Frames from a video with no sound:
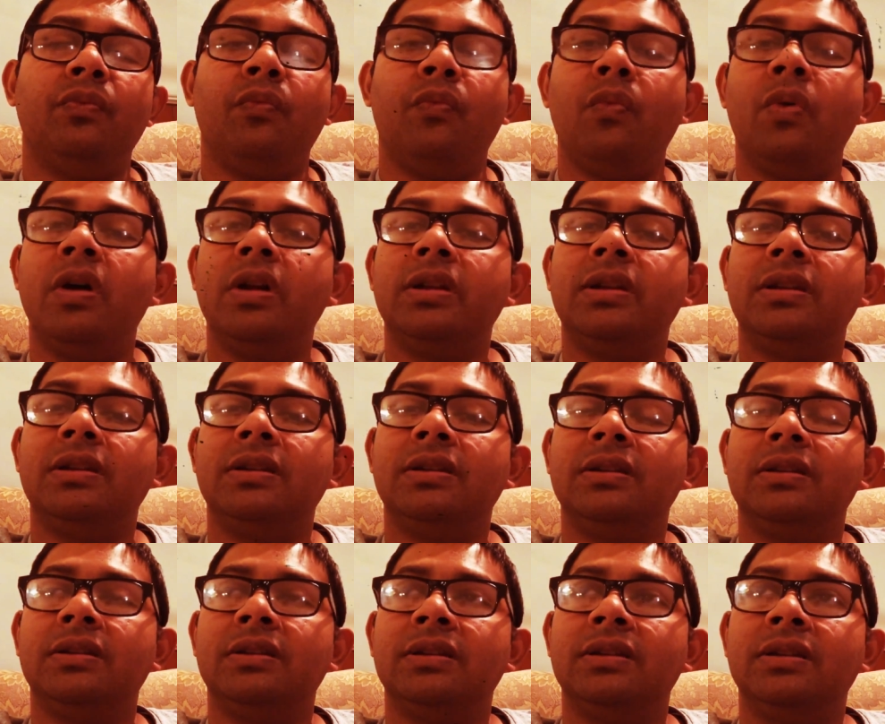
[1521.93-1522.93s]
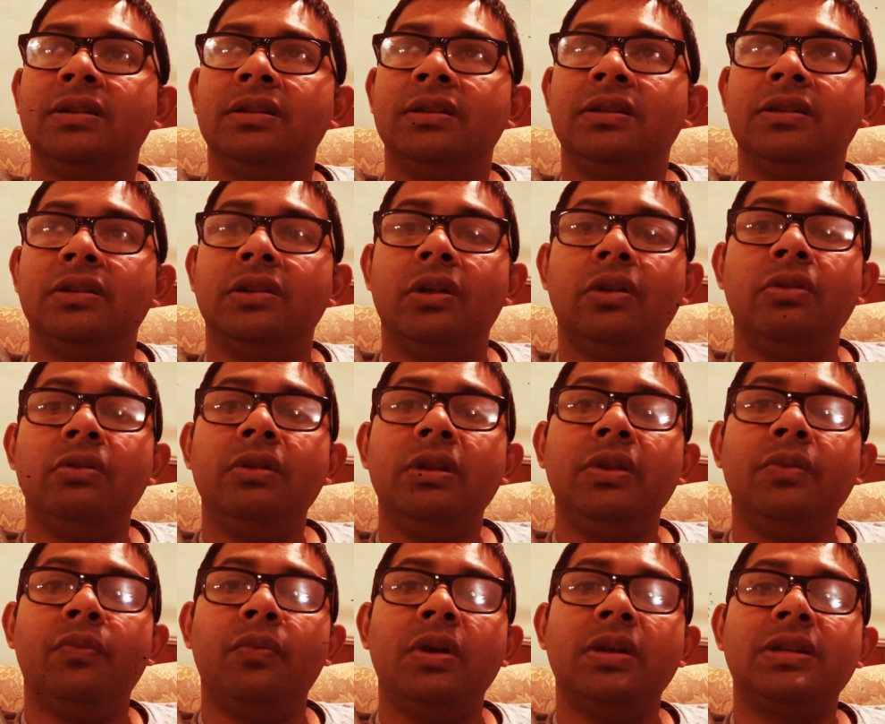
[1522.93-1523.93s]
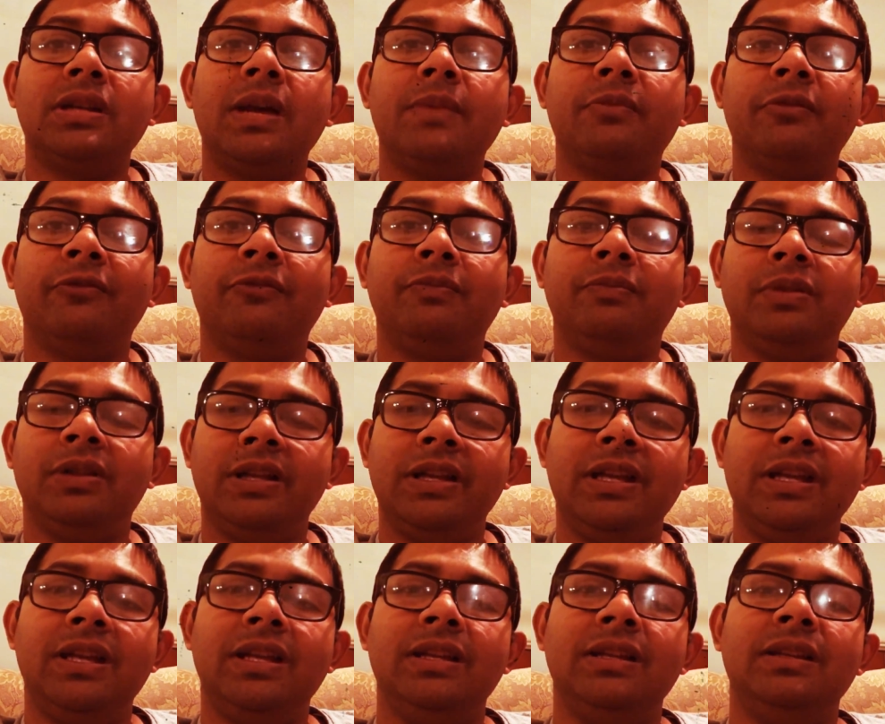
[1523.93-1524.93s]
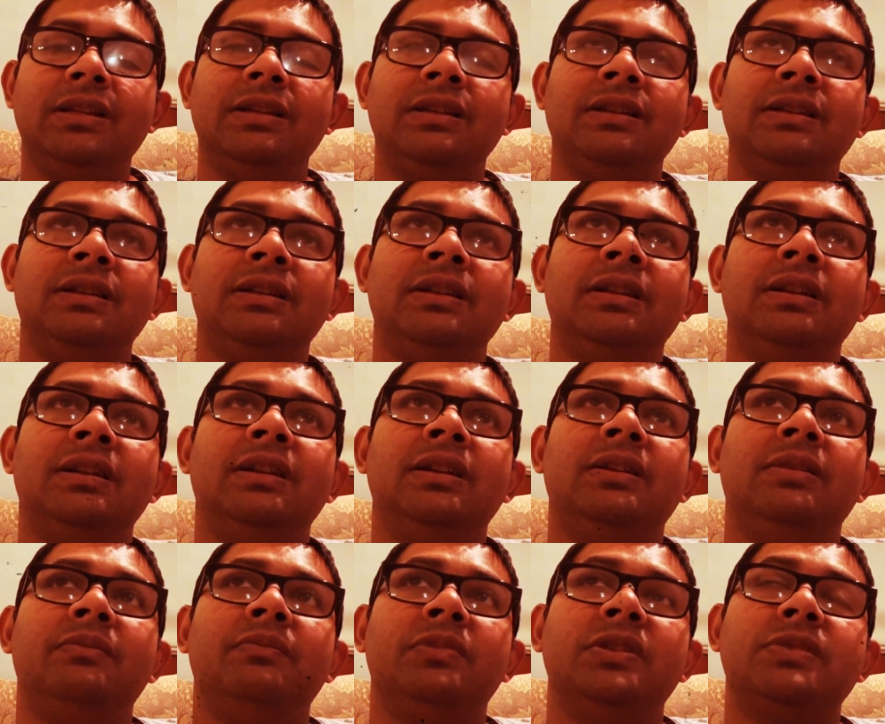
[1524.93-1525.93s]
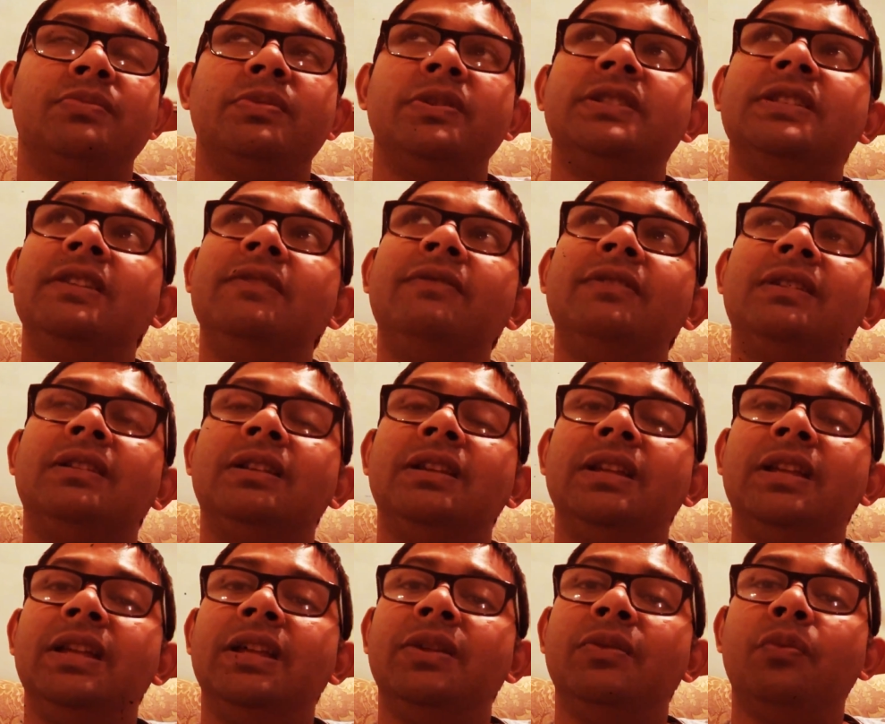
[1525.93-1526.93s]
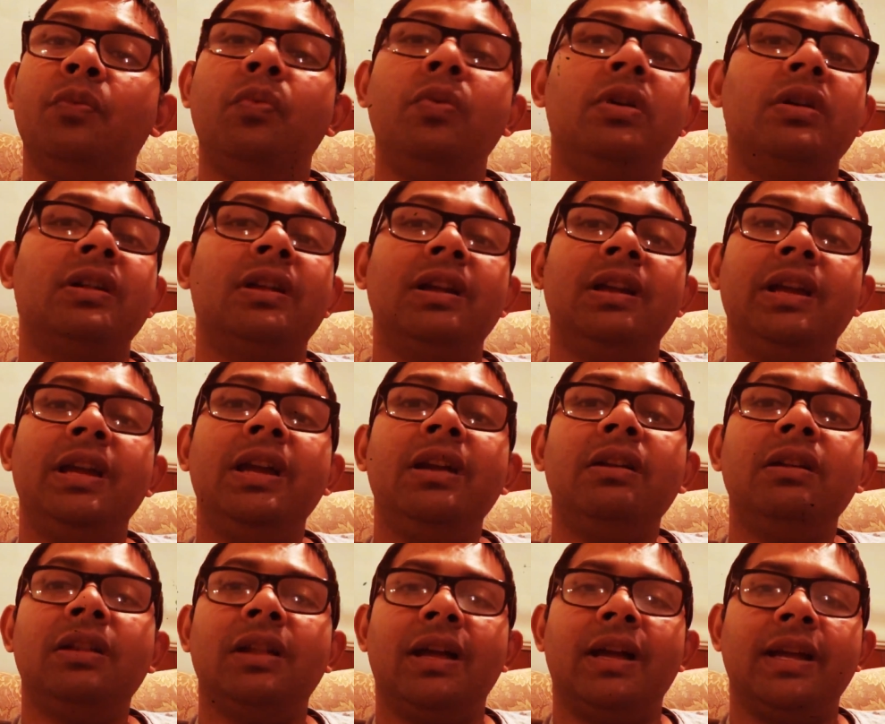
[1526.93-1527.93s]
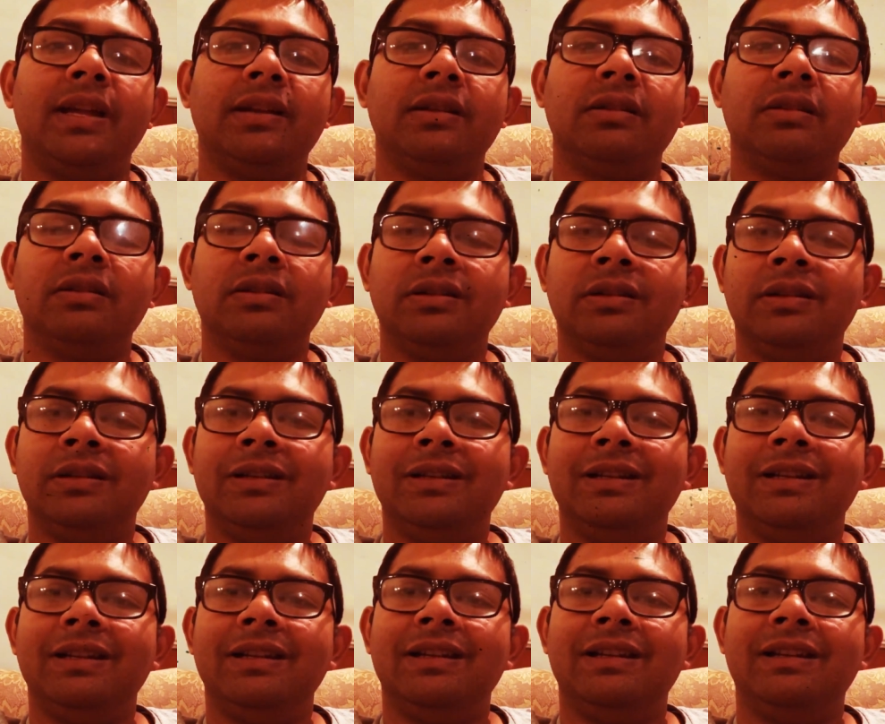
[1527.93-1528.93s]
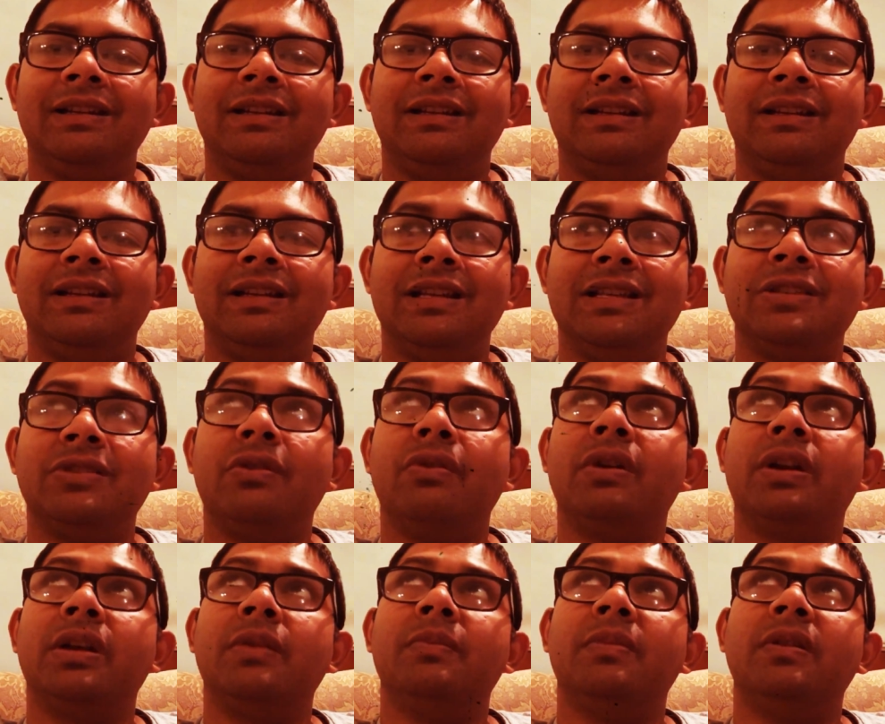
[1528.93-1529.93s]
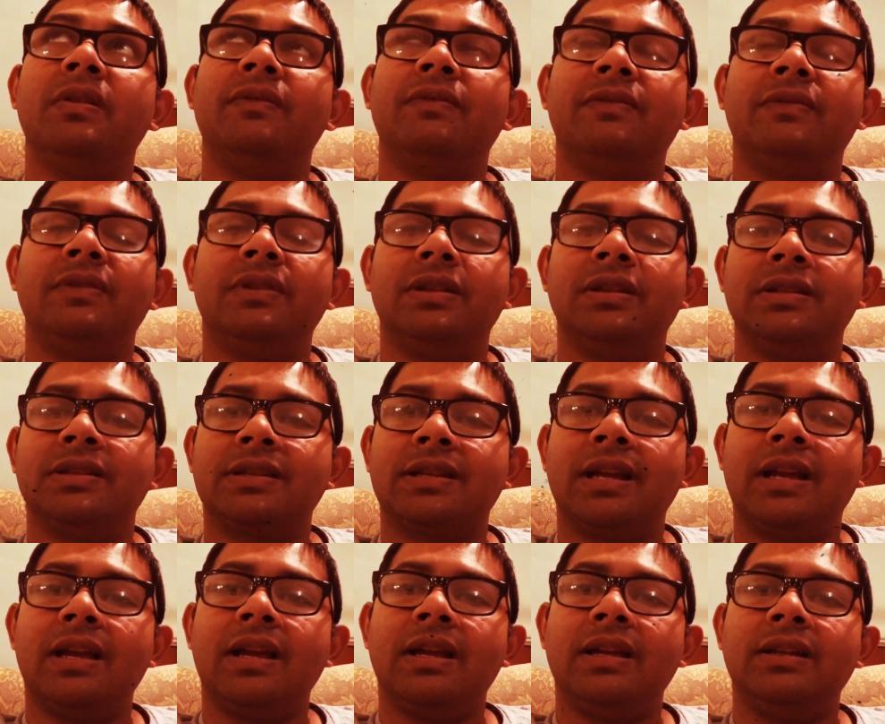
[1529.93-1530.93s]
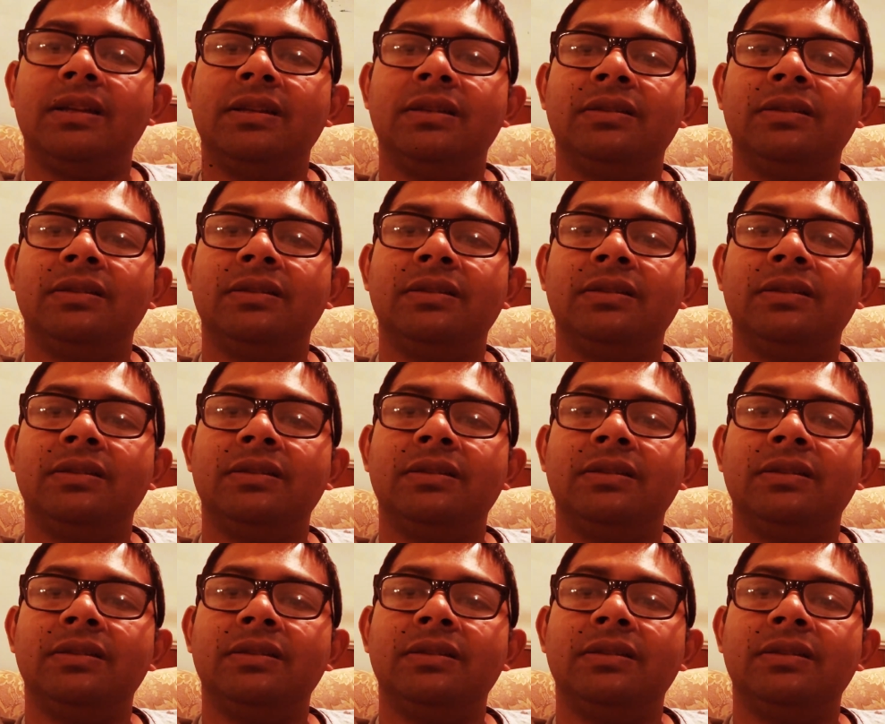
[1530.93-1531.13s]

what, not only what type of plane, but specifically what airliner is going above in the sky.